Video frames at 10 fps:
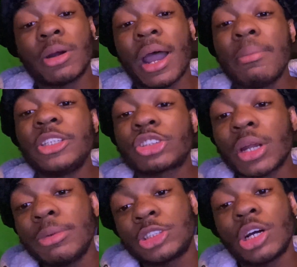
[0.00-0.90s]
I be
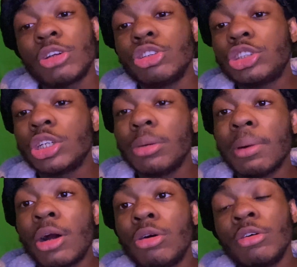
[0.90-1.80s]
streaming to on YouTube,
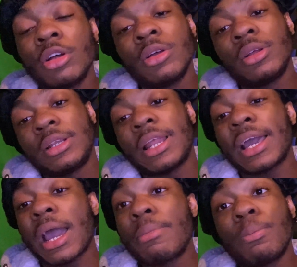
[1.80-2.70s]
bro.
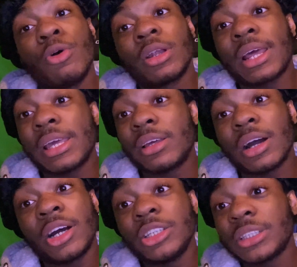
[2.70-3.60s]
Like, I be putting like
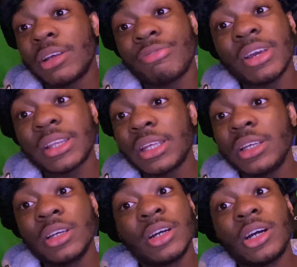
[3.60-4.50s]
150,
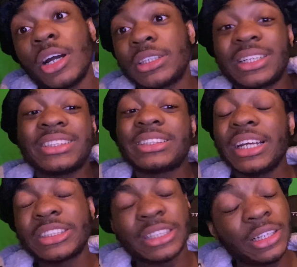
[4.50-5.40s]

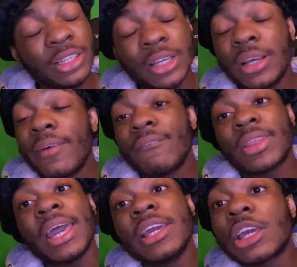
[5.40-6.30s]
160.
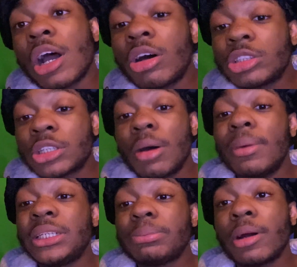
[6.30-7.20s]
Thank y'all so
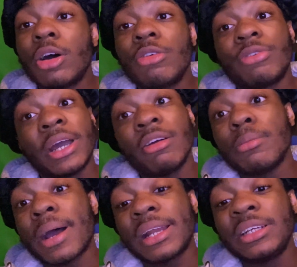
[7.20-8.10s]
much, bro, for
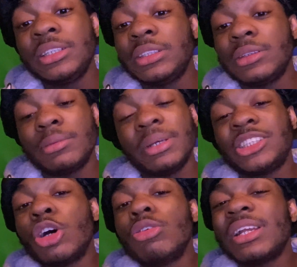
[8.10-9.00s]
everybody be
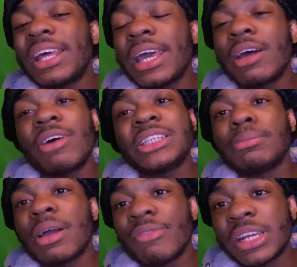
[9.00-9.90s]
tuning in, watching
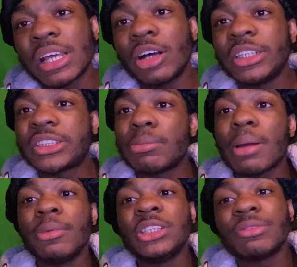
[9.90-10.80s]
my video, listen to my
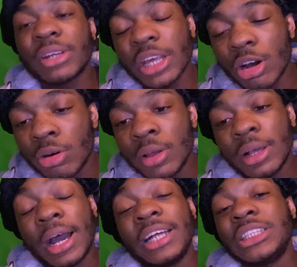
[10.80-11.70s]
music video.
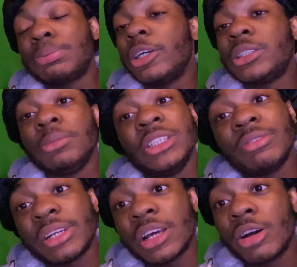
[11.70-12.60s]
I just posted a music
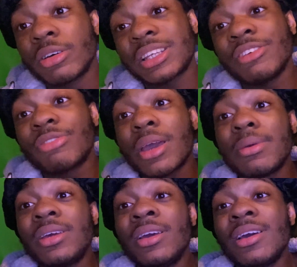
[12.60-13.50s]
video, you feel
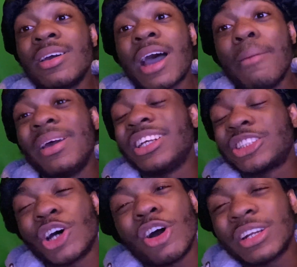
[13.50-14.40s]
me? I meant a
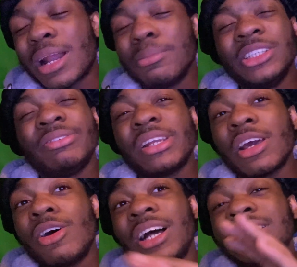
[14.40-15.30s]
song, not a music
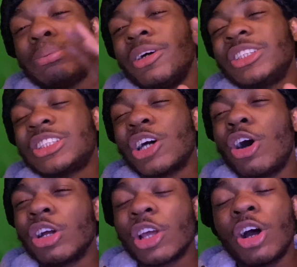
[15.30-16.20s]
video. I just posted a
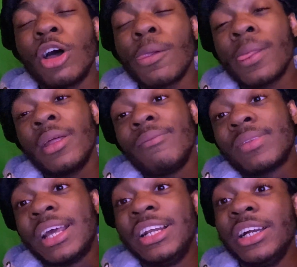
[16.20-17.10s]
song, y'all.
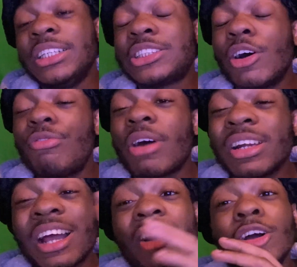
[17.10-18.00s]
It literally so far.
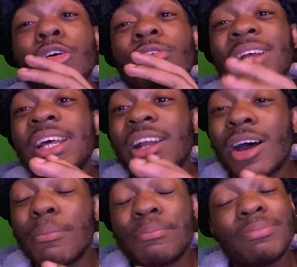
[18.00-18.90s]
Y'all go run it
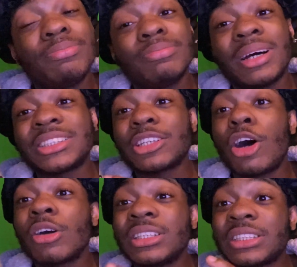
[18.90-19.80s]
up. My
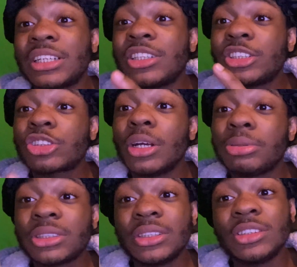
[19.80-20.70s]
song is in the
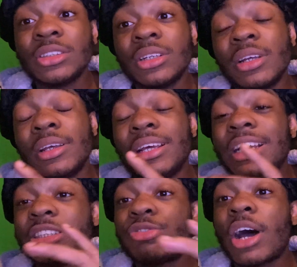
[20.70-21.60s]
description
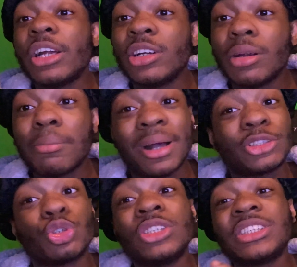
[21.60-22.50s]
is fire. My
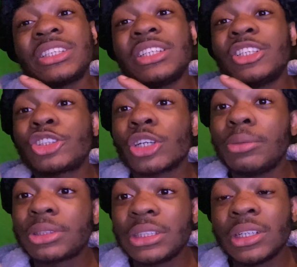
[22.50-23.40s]
Twitch is in the
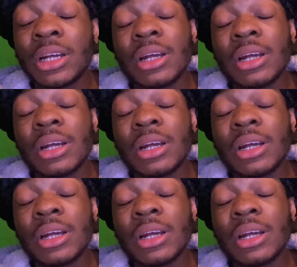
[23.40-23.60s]
description.